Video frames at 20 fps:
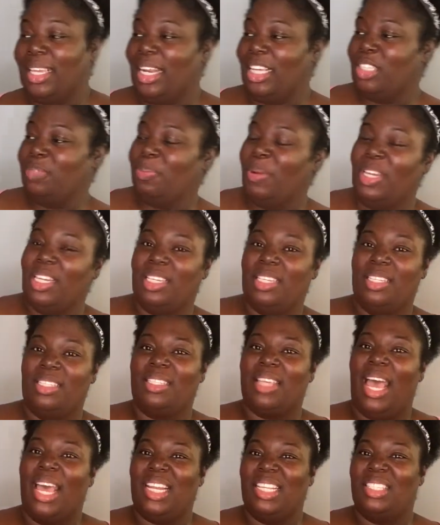I sprayed to the
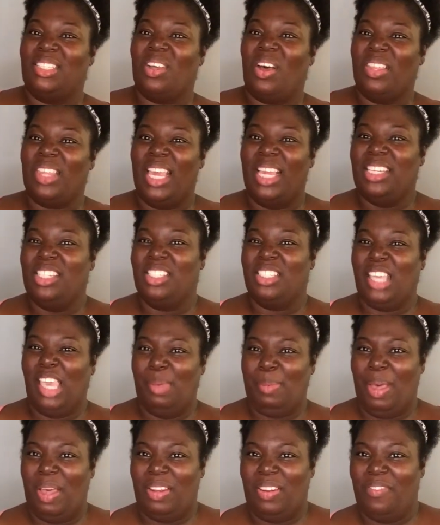side and saw that it just
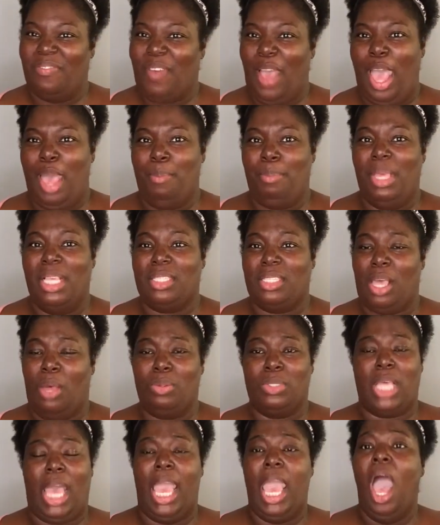came out in the fineness, I
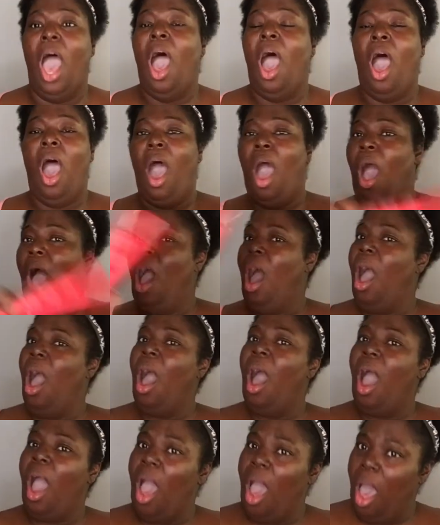was like,
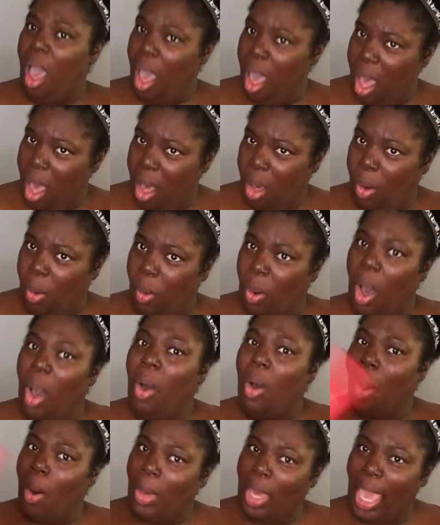oh, oh,
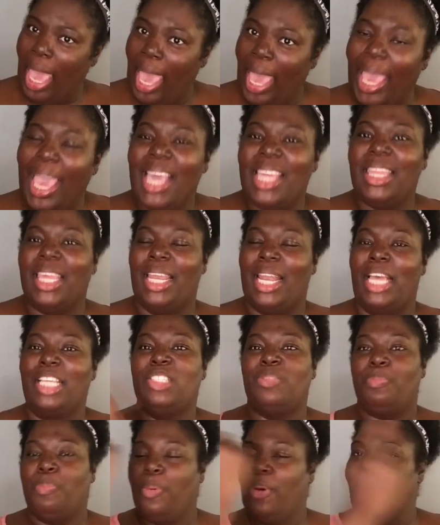okay. And then I
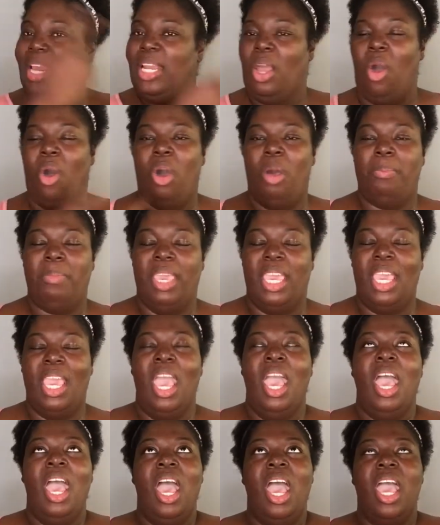sprayed it on me.
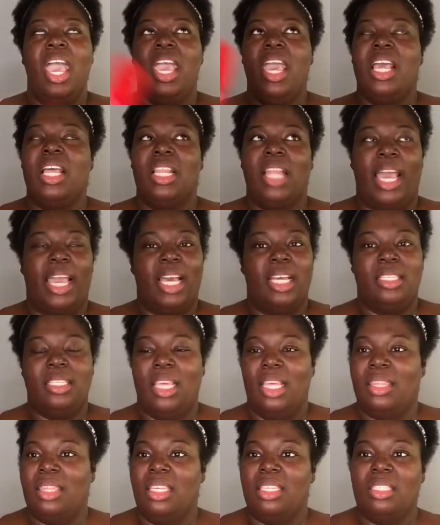Like I
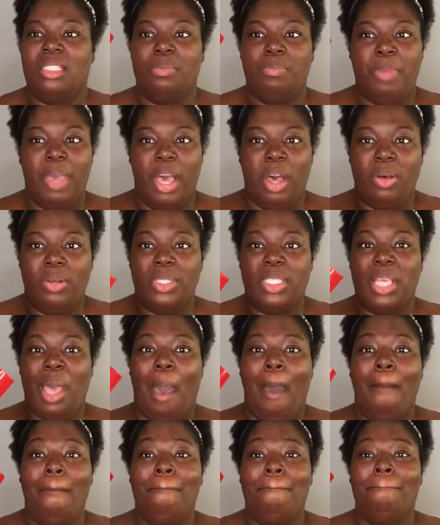said, this smells
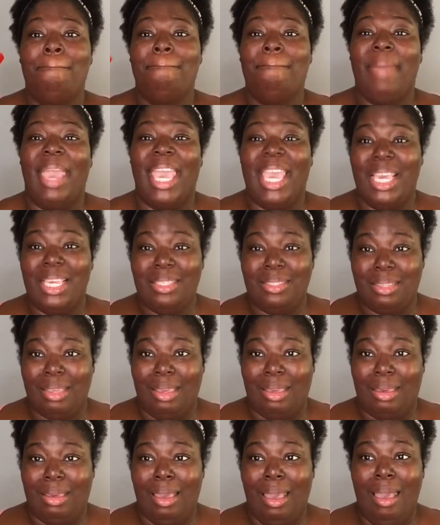
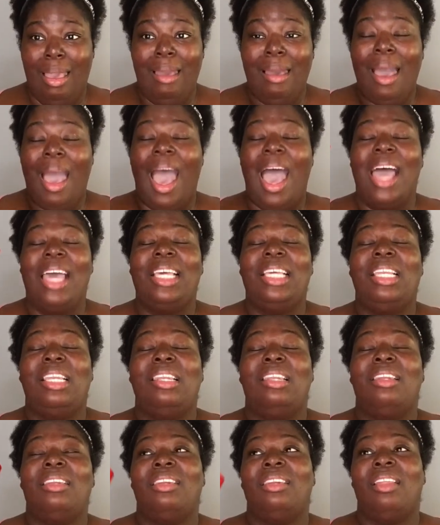amazing. I
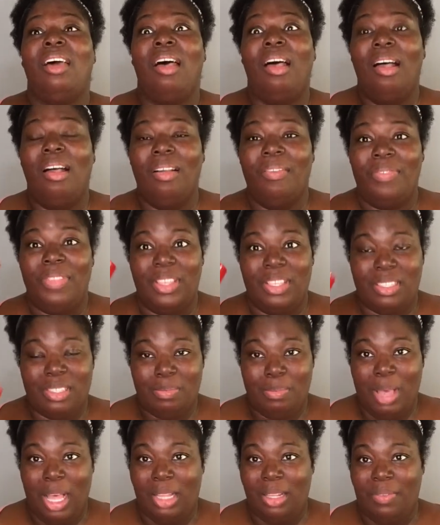love the
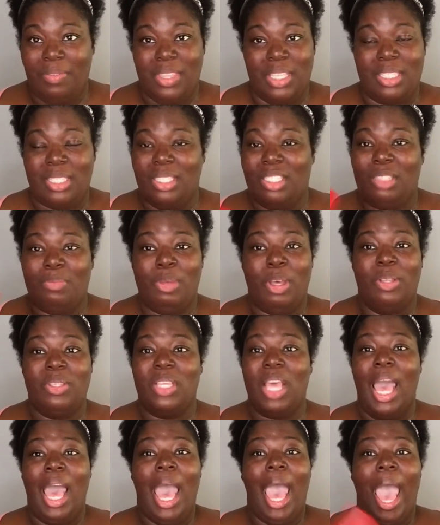smell of this. It smells
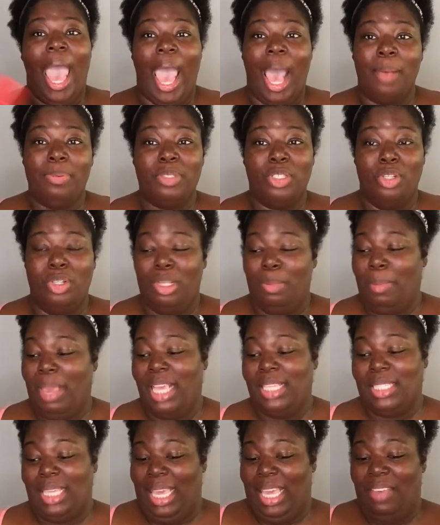absolutely
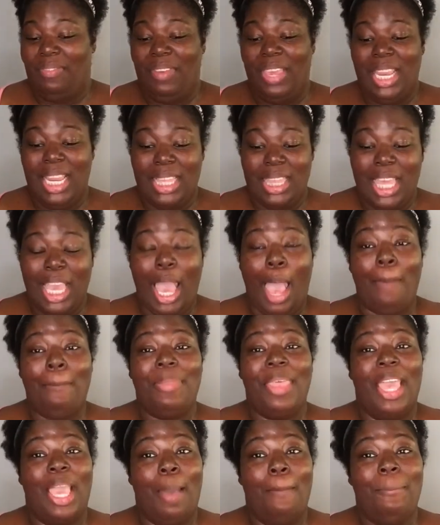amazing. If anything, I
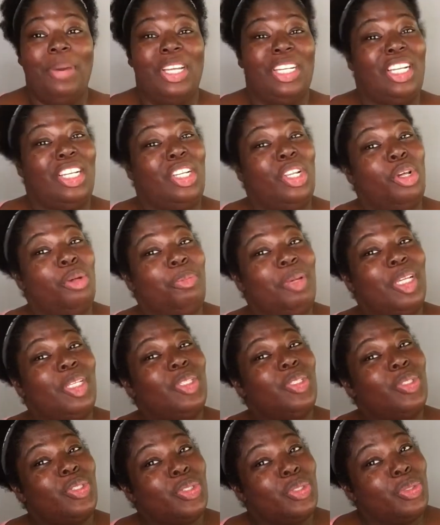think I put a little bit
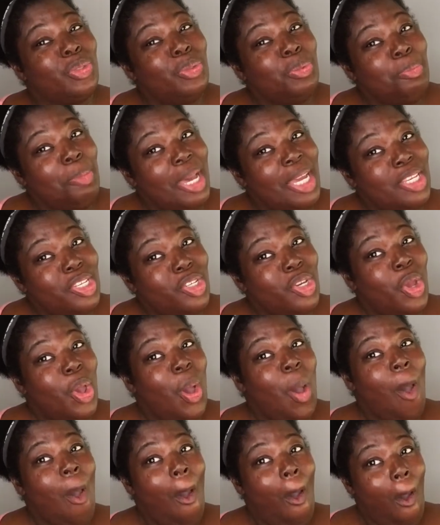too much
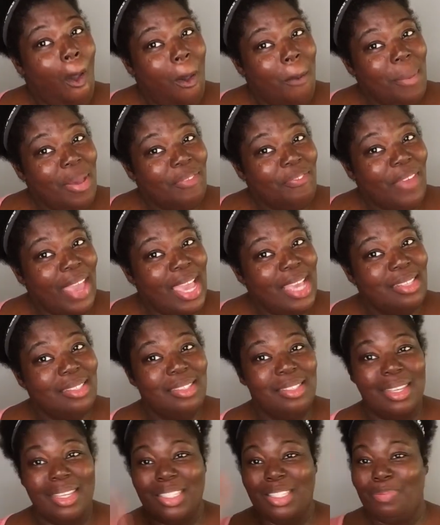on my
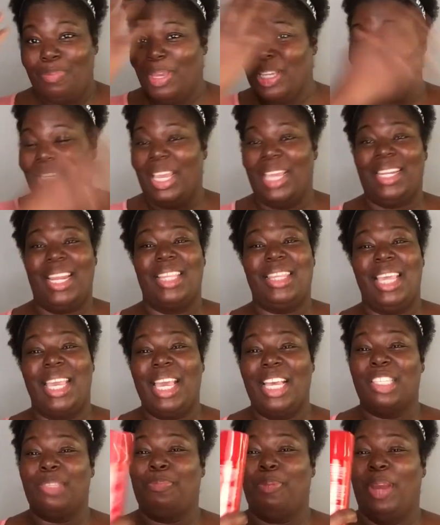face, especially, and I think
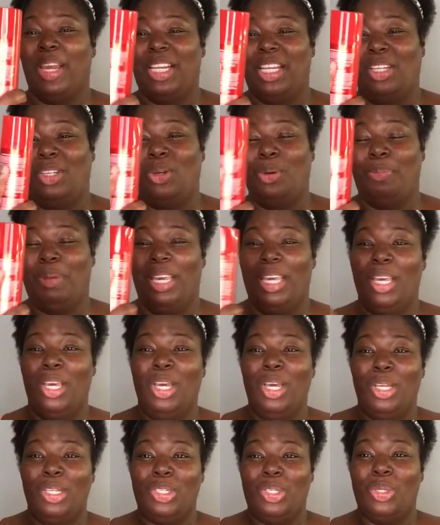I sprayed a little bit
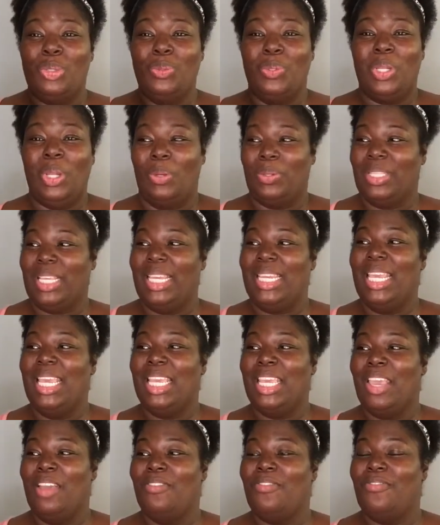too close. I
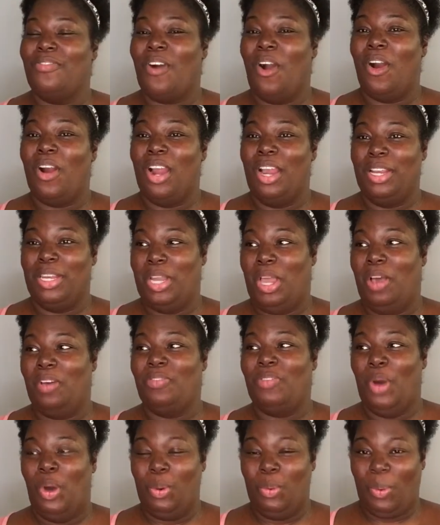didn't get far
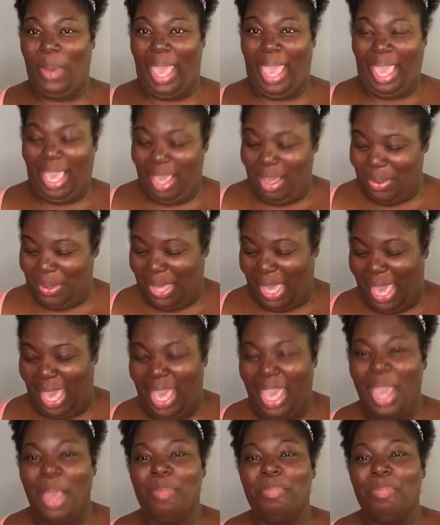enough away, okay?